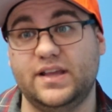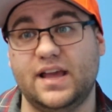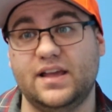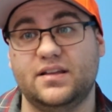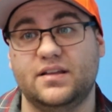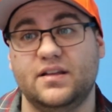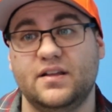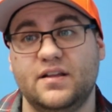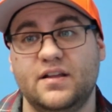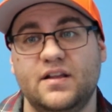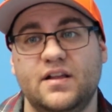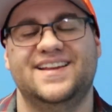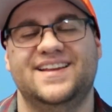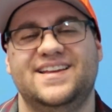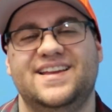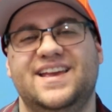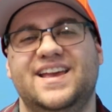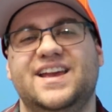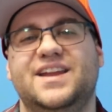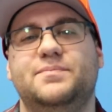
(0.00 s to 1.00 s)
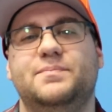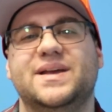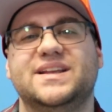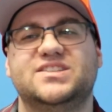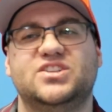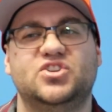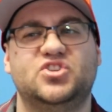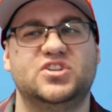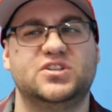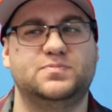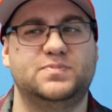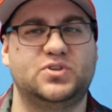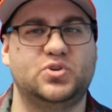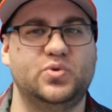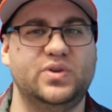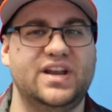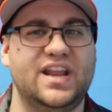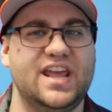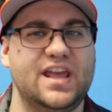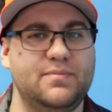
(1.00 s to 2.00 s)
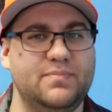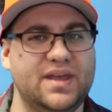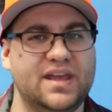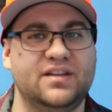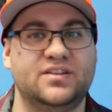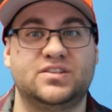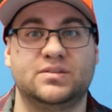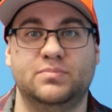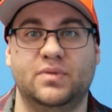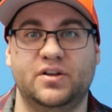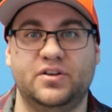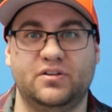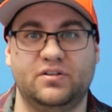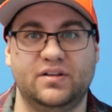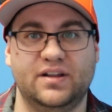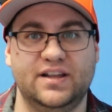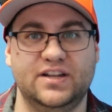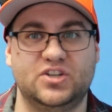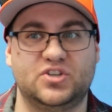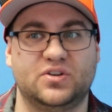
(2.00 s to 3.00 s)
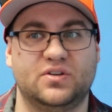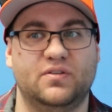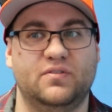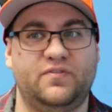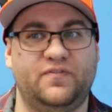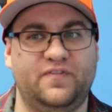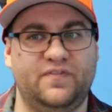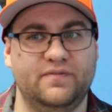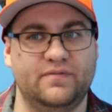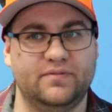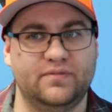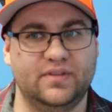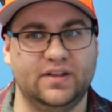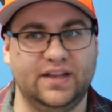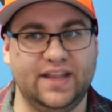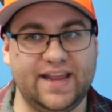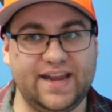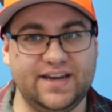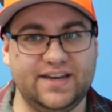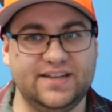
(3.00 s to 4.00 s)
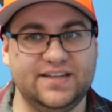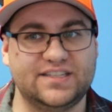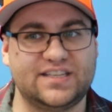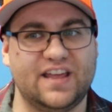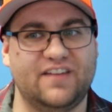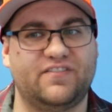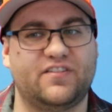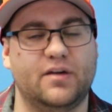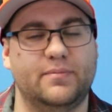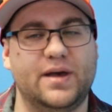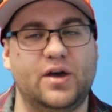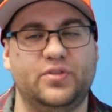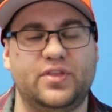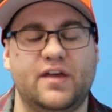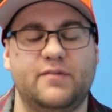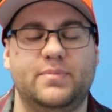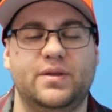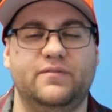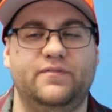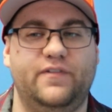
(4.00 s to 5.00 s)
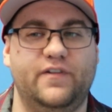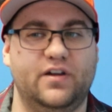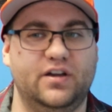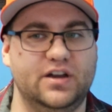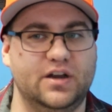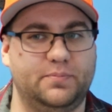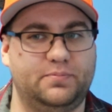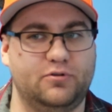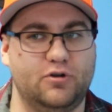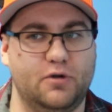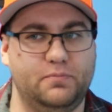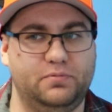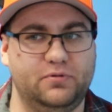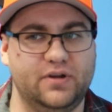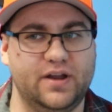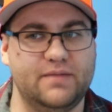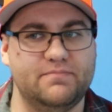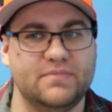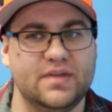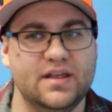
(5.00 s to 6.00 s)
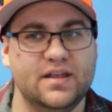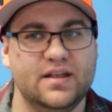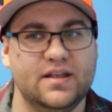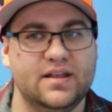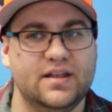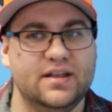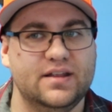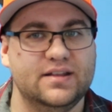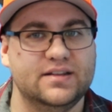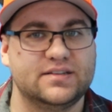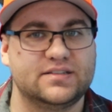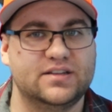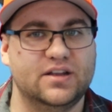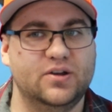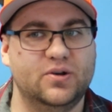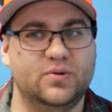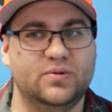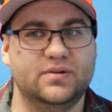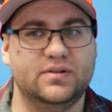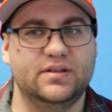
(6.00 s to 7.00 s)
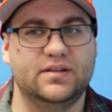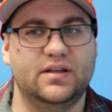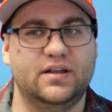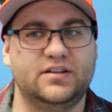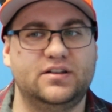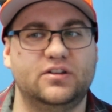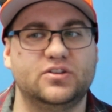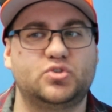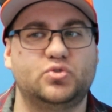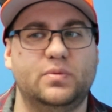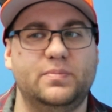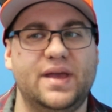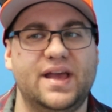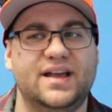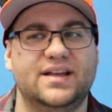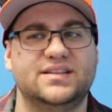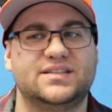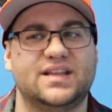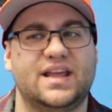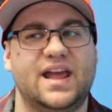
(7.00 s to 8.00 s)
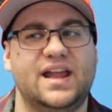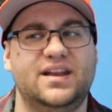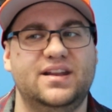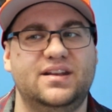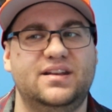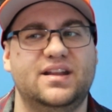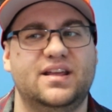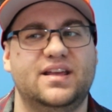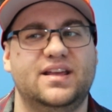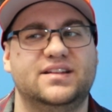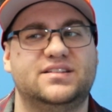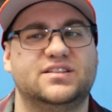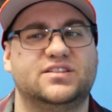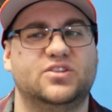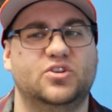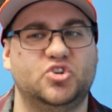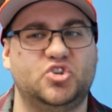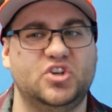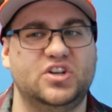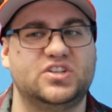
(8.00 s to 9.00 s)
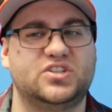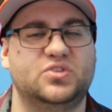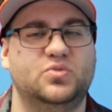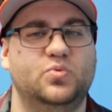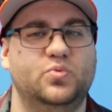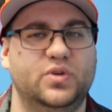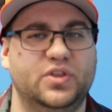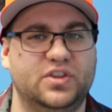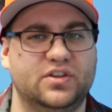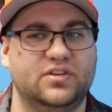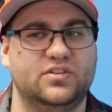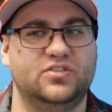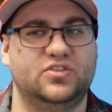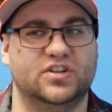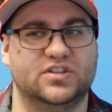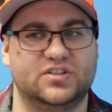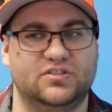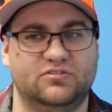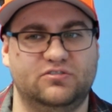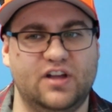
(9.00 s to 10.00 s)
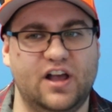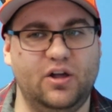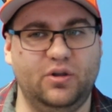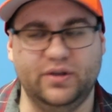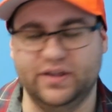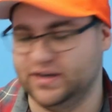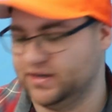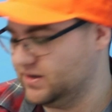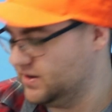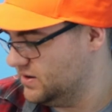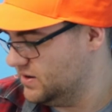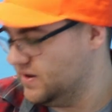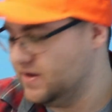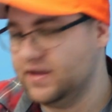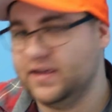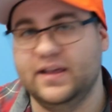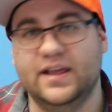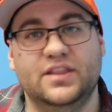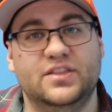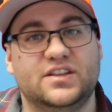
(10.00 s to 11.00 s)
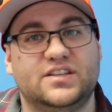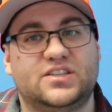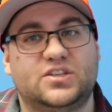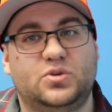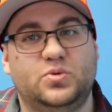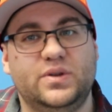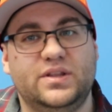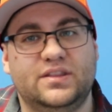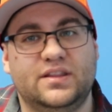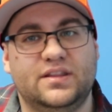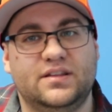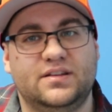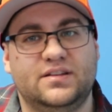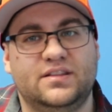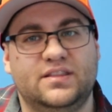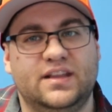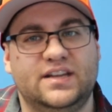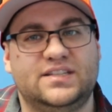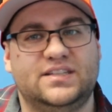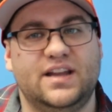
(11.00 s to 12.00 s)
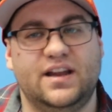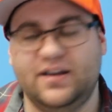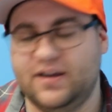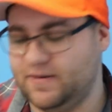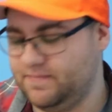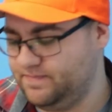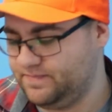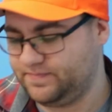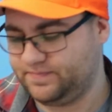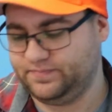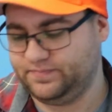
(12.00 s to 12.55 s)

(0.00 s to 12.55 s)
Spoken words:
yet, and messages between him and some underage ladies have come out that have been very inappropriate. So, Adult Swim has ended its association with Justin Rowland. In this tweet, they stated,